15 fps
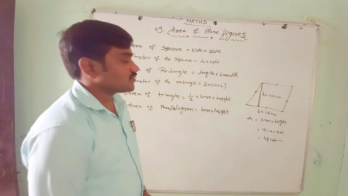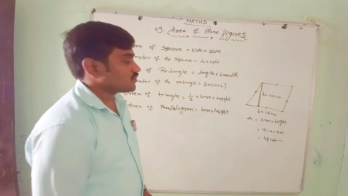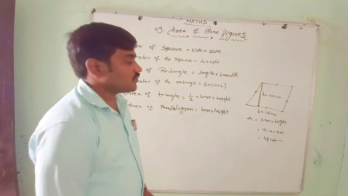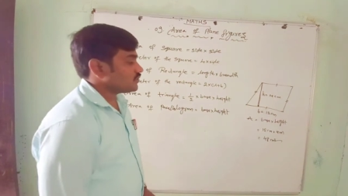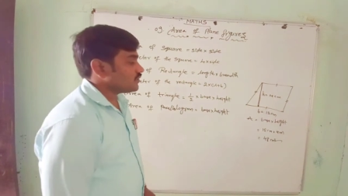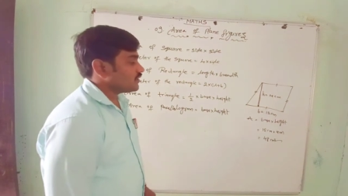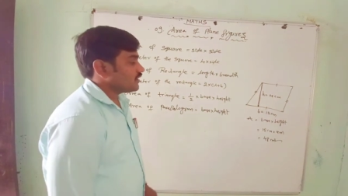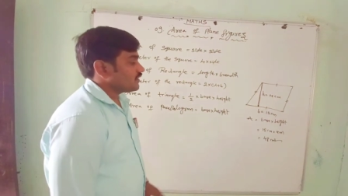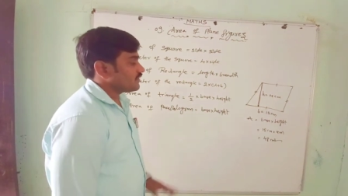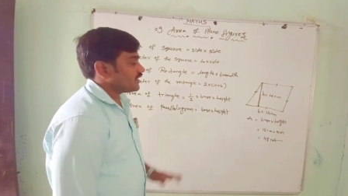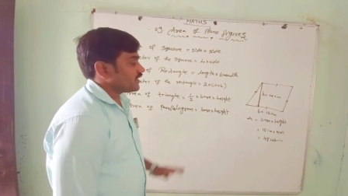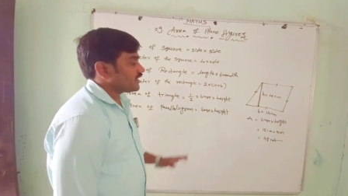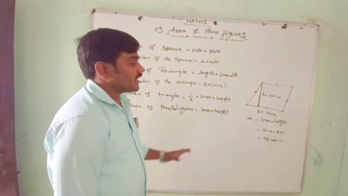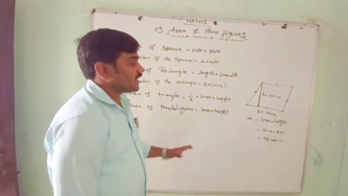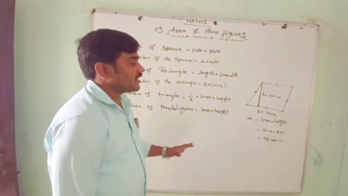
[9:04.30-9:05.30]
So the
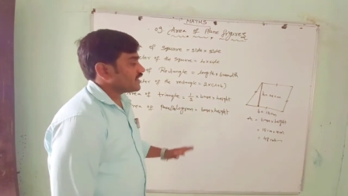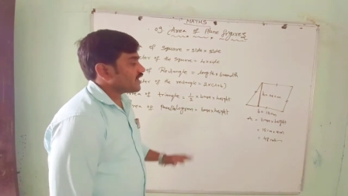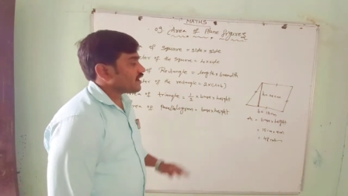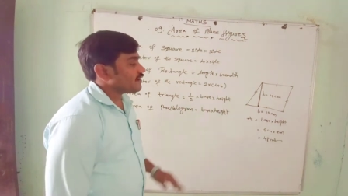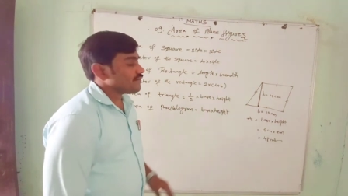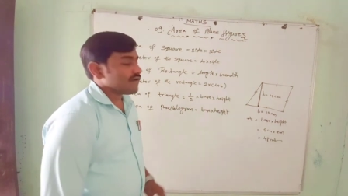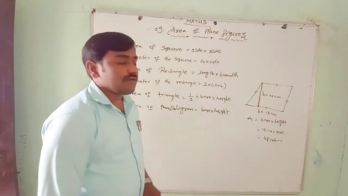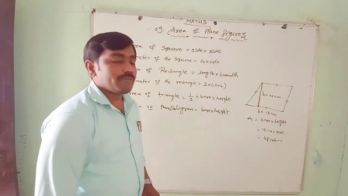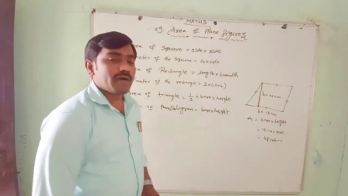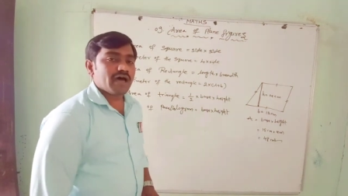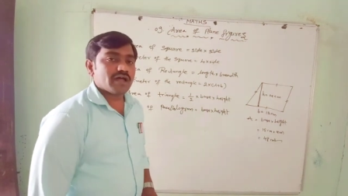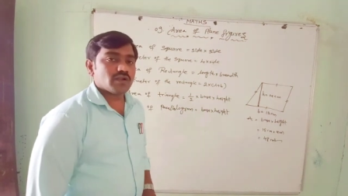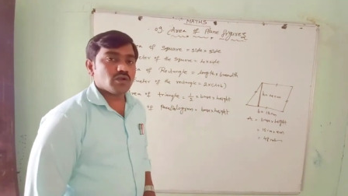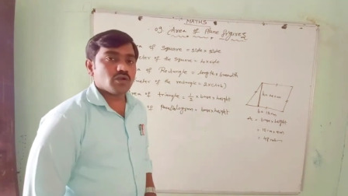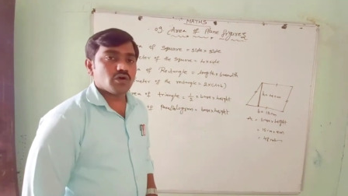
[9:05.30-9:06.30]
area
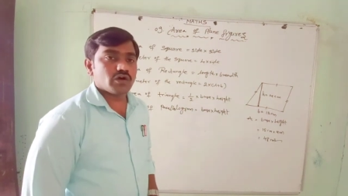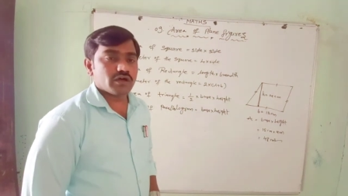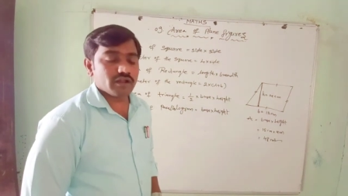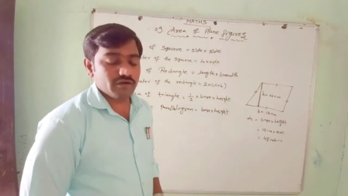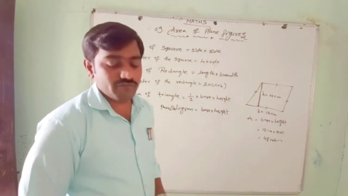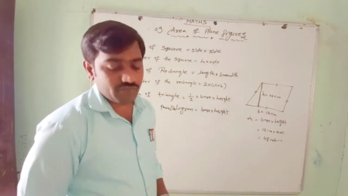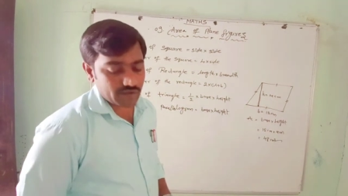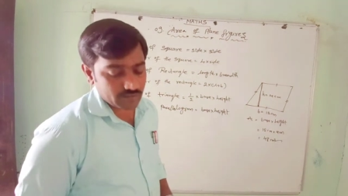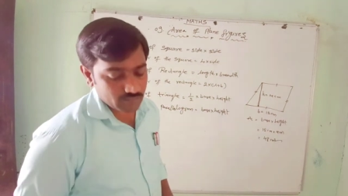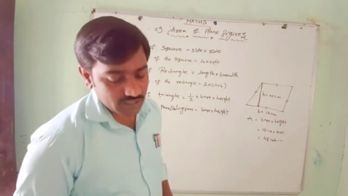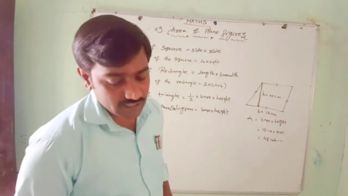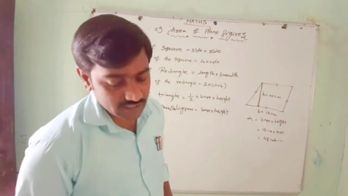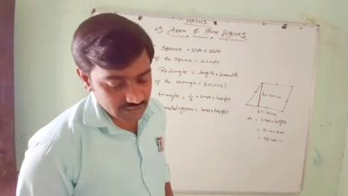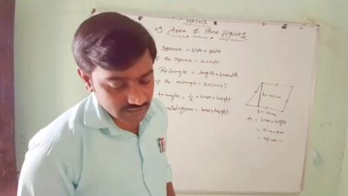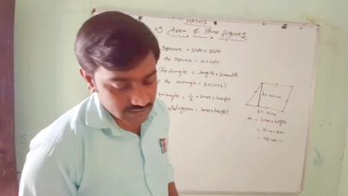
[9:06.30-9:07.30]
parallelogram formula
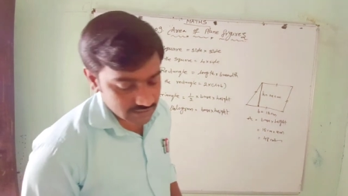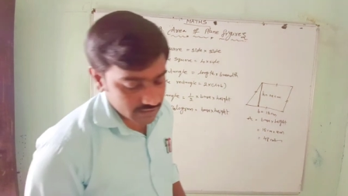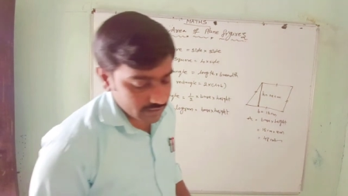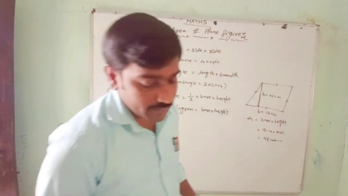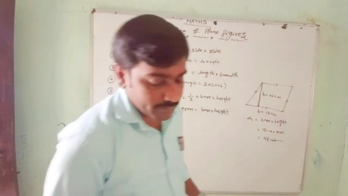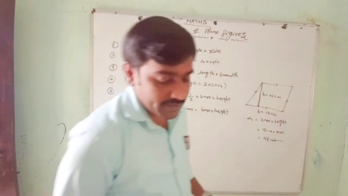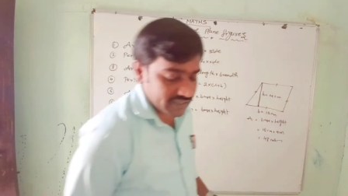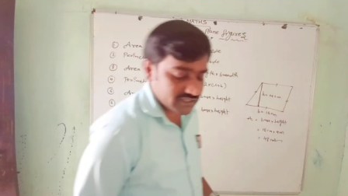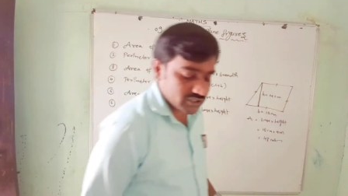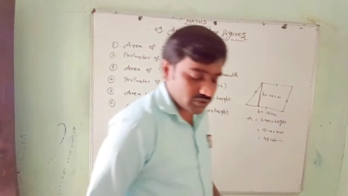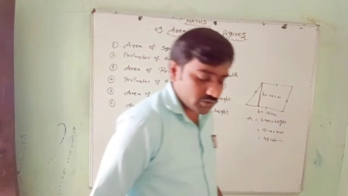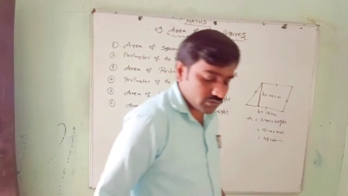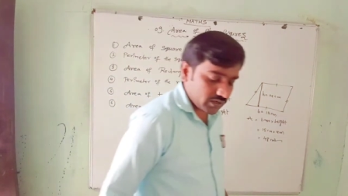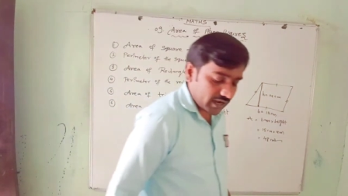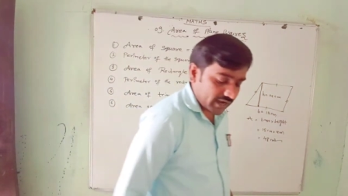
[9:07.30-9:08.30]
is base
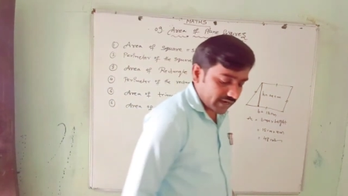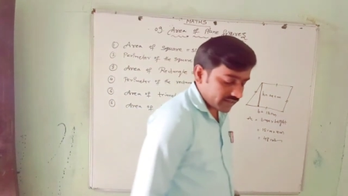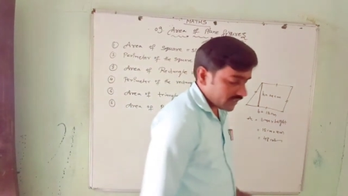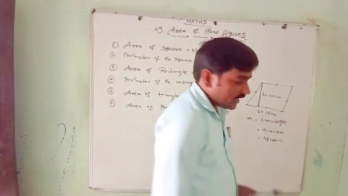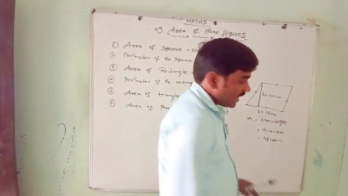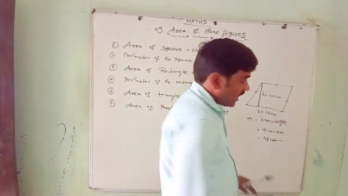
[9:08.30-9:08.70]
into height,